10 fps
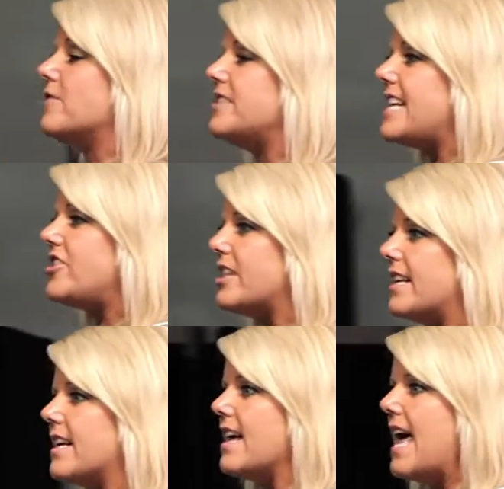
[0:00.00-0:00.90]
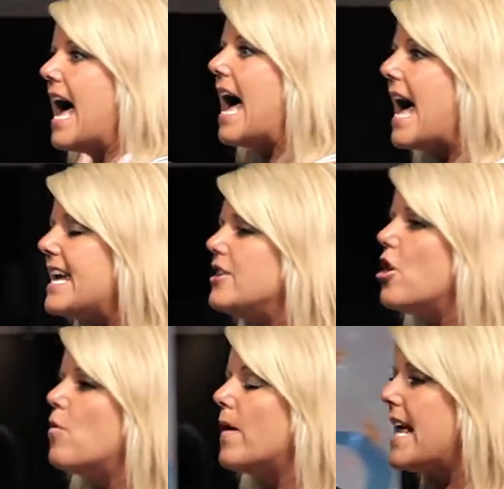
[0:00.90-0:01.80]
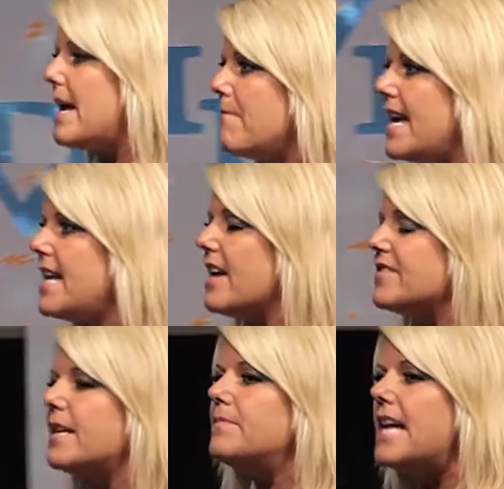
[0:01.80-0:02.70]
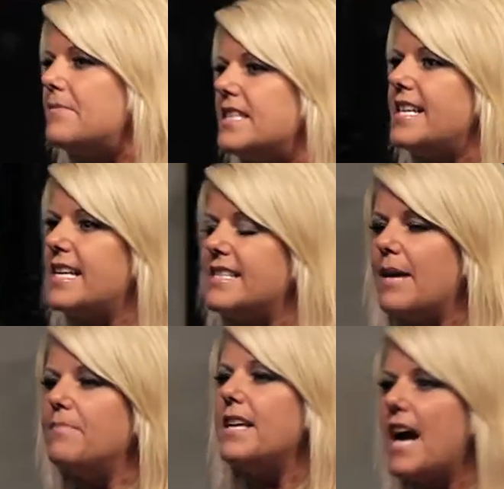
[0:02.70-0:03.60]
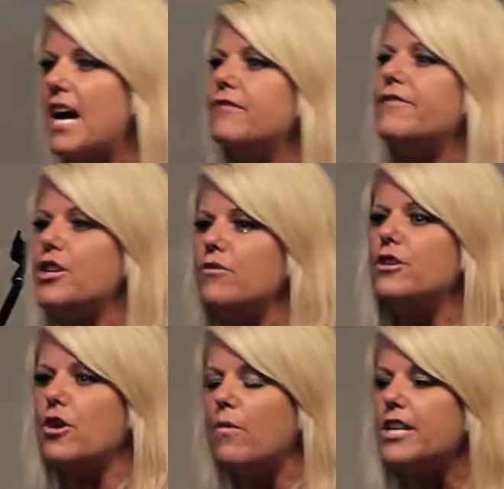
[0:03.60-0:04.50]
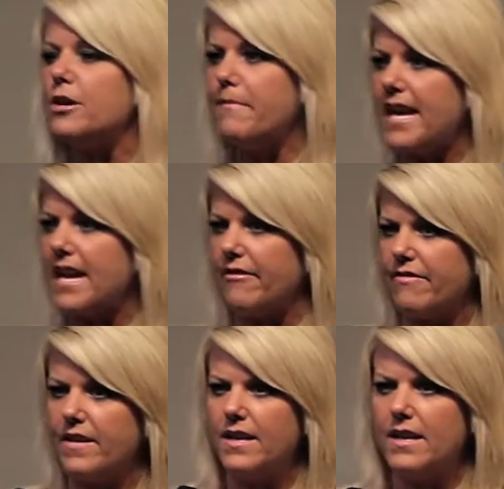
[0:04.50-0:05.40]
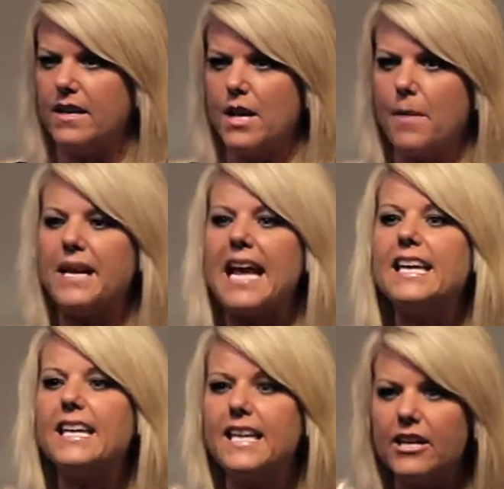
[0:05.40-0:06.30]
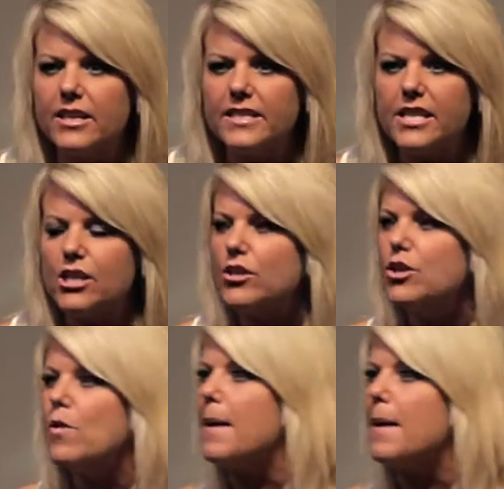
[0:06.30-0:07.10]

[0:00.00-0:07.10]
foundation. I know what I'm made of. Sometimes it takes something hard for you to know what you're made of. But I can guarantee you, you